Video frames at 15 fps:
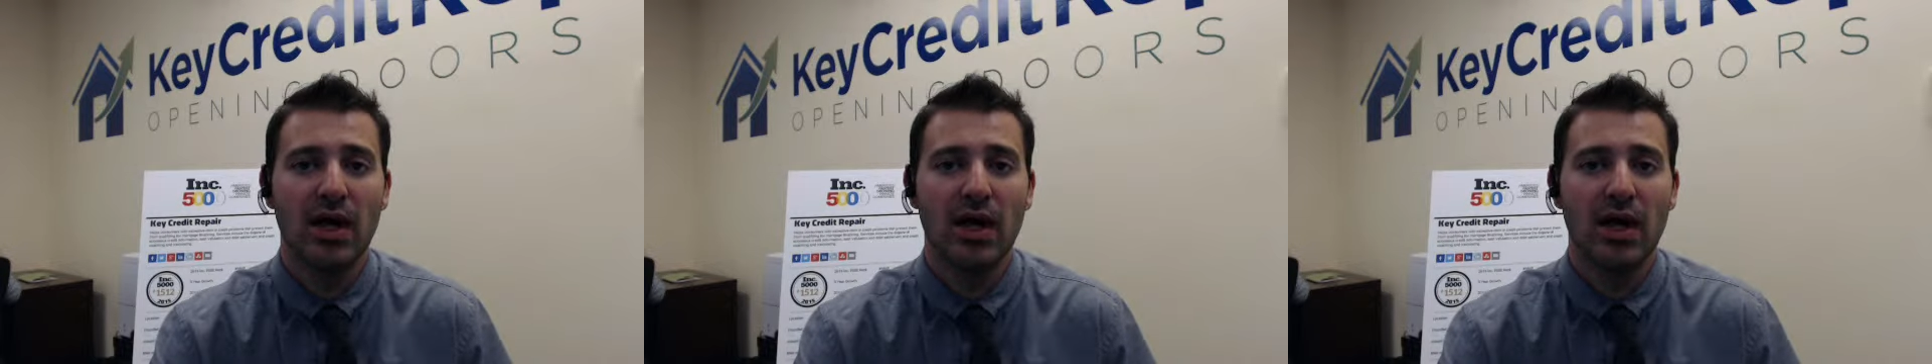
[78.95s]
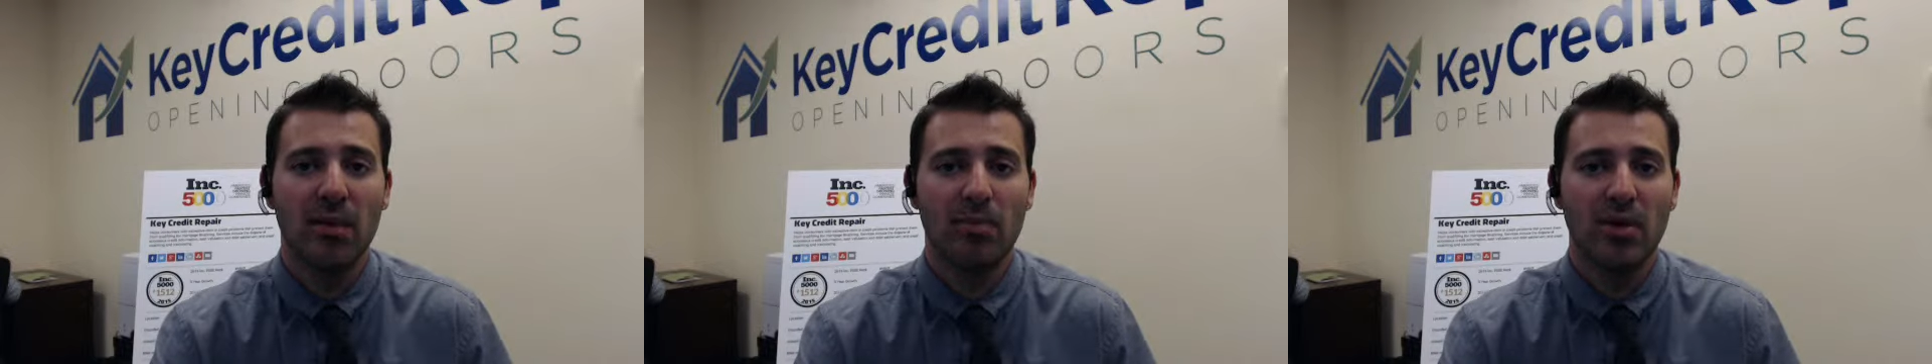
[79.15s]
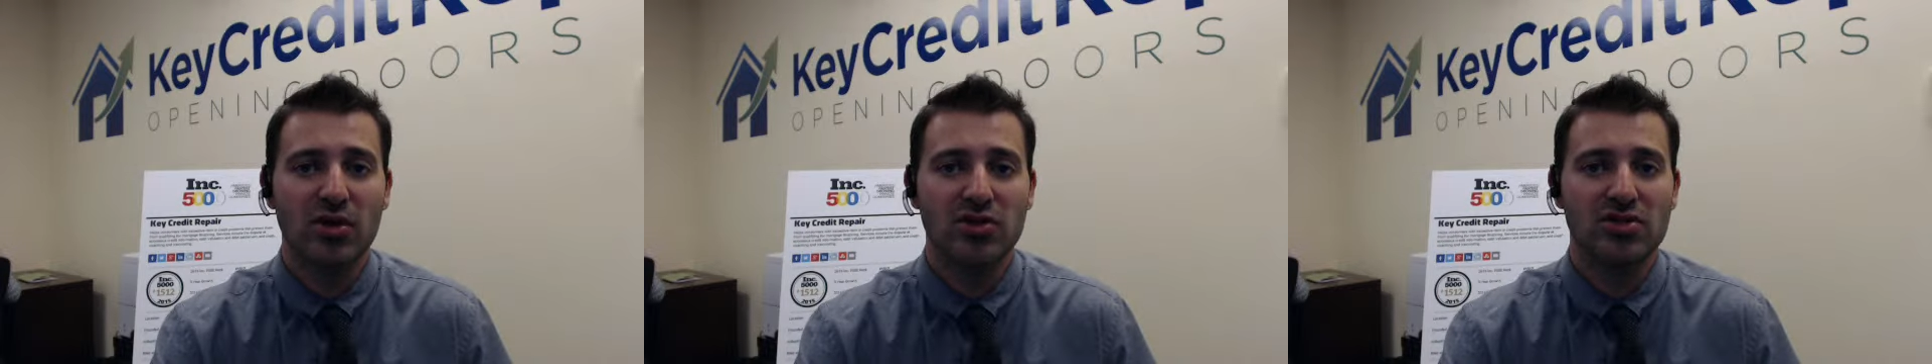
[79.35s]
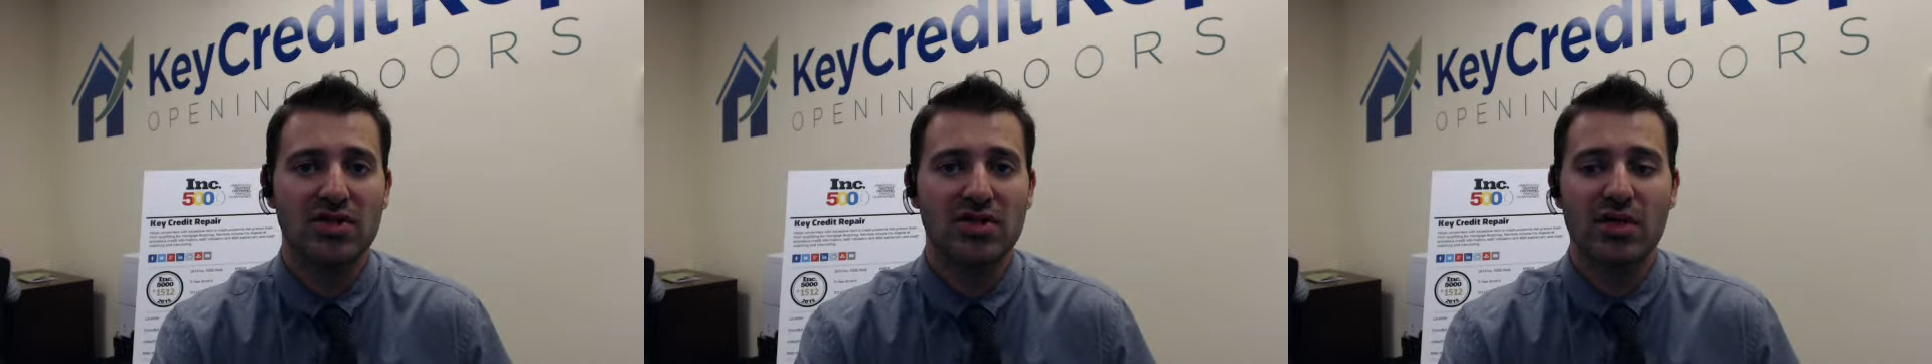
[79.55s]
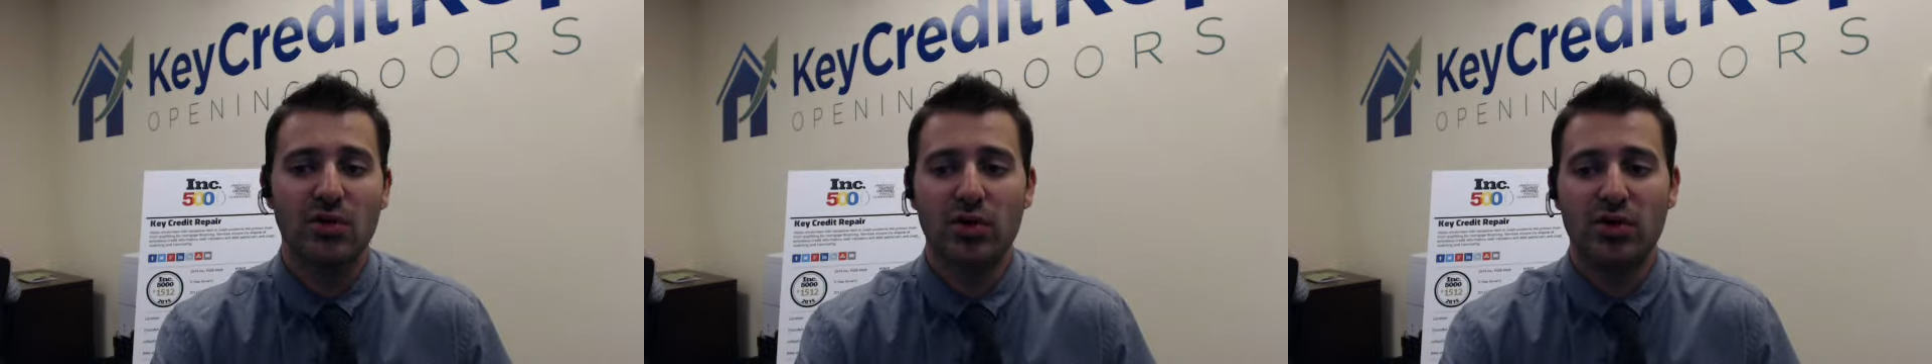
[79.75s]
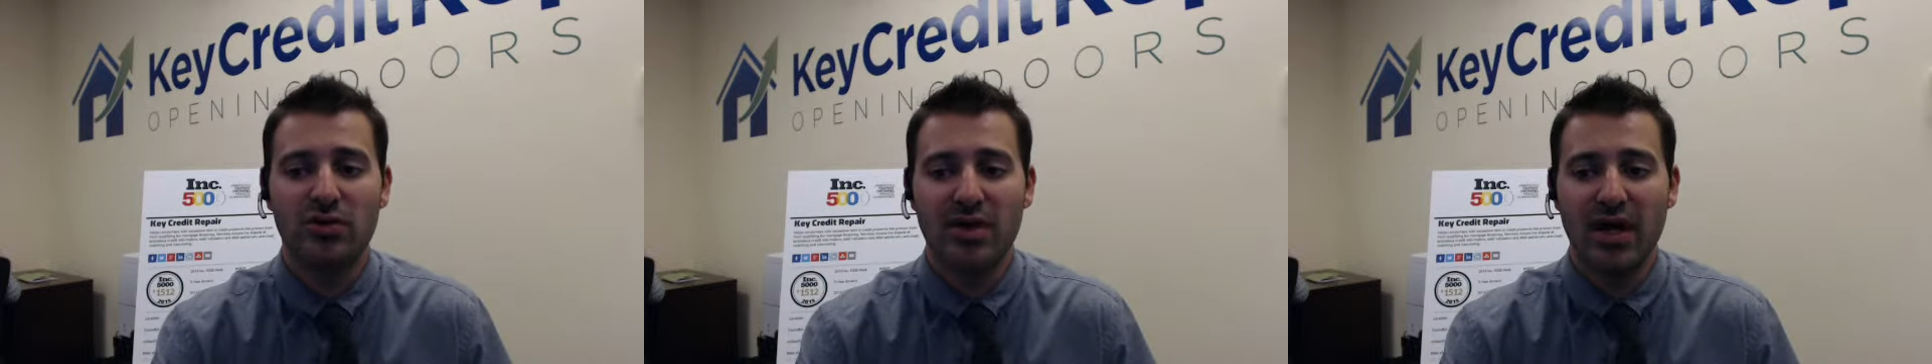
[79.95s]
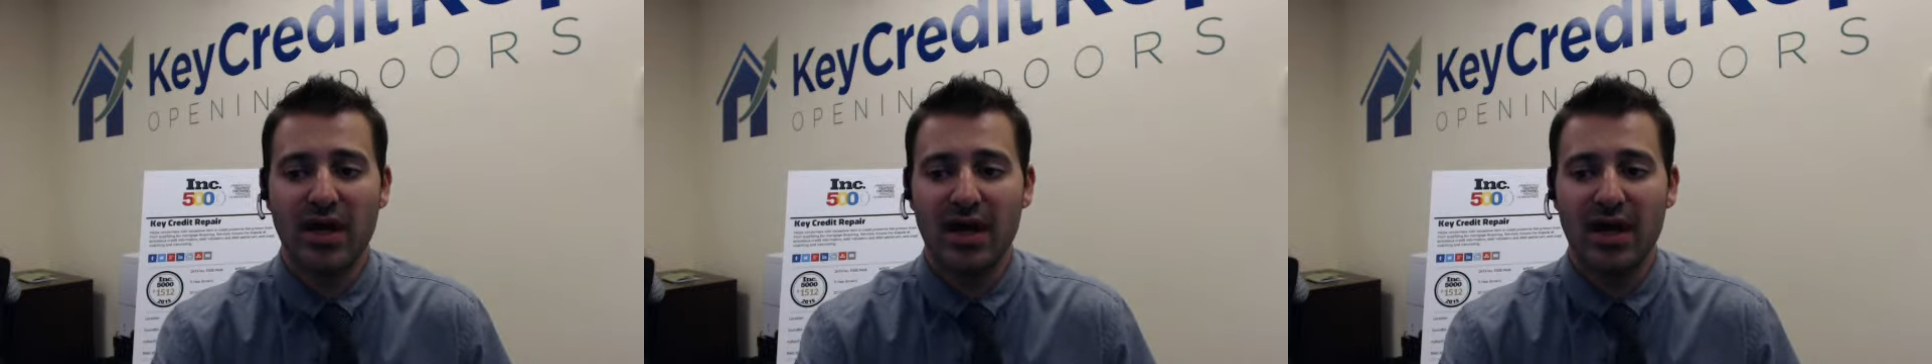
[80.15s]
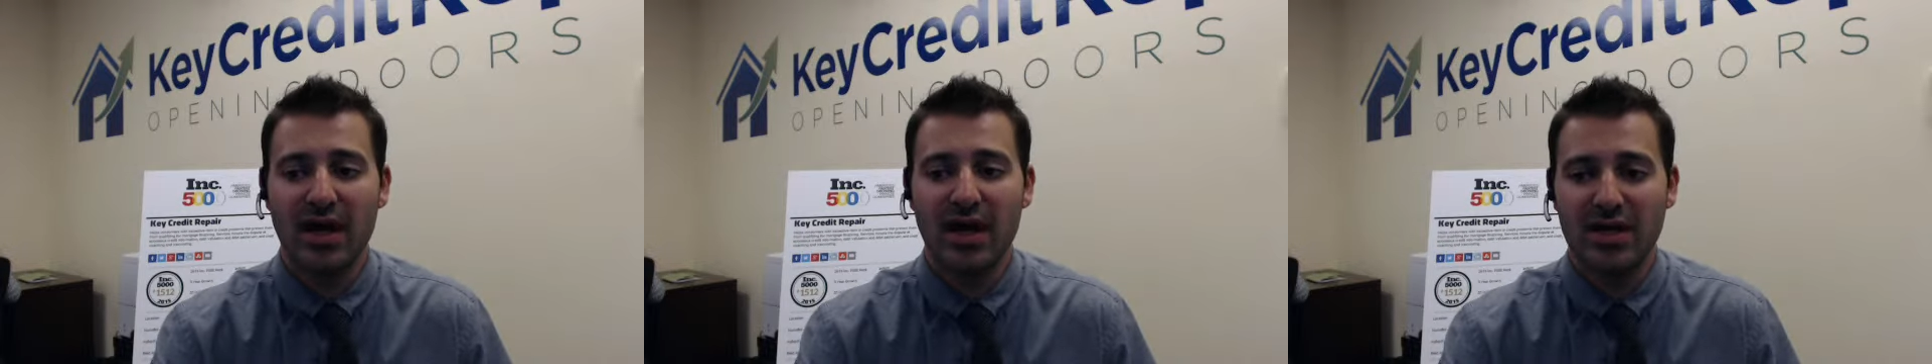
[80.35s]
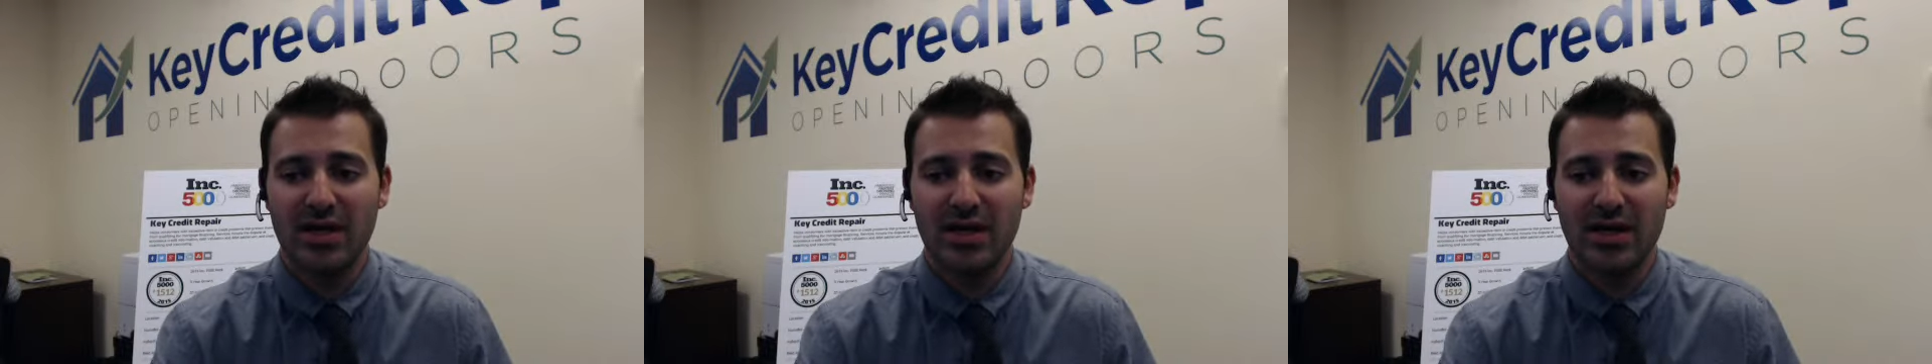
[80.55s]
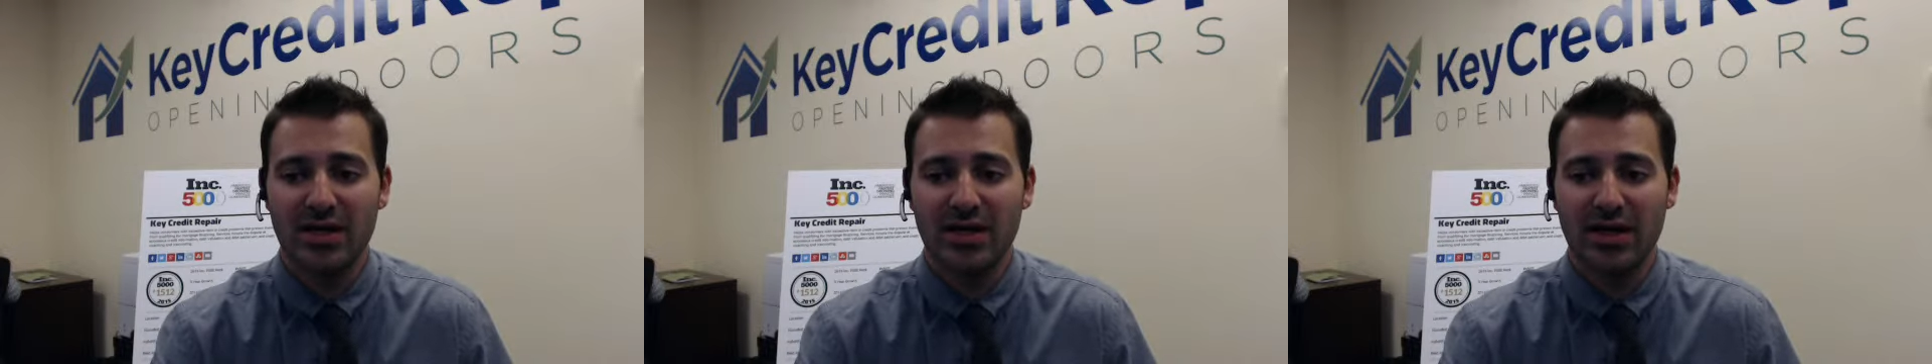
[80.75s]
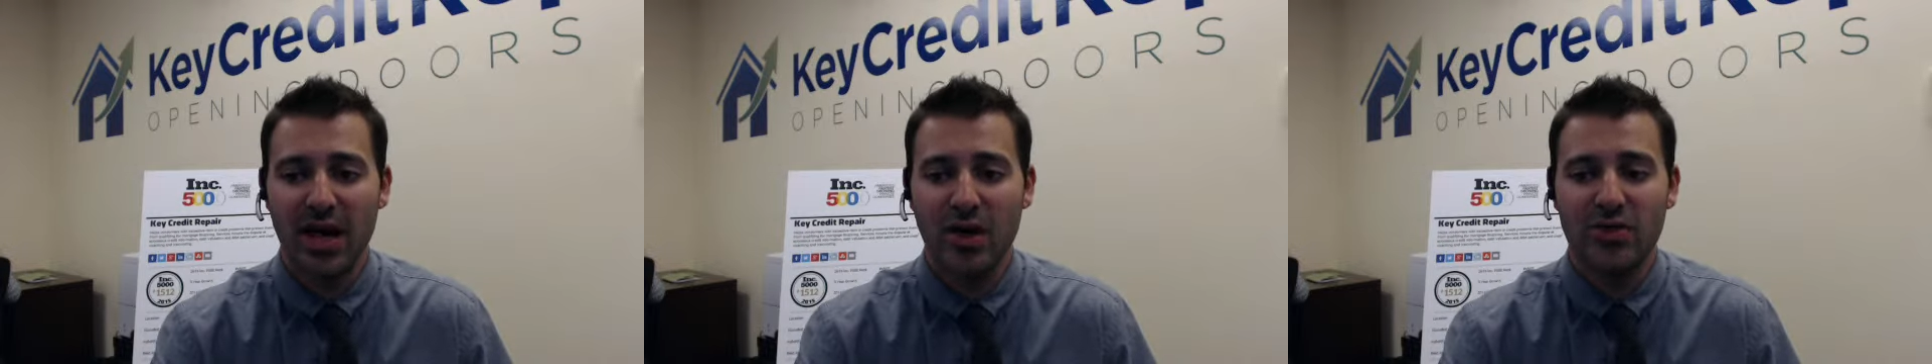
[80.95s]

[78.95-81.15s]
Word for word: Um, personally, we do not have any uh,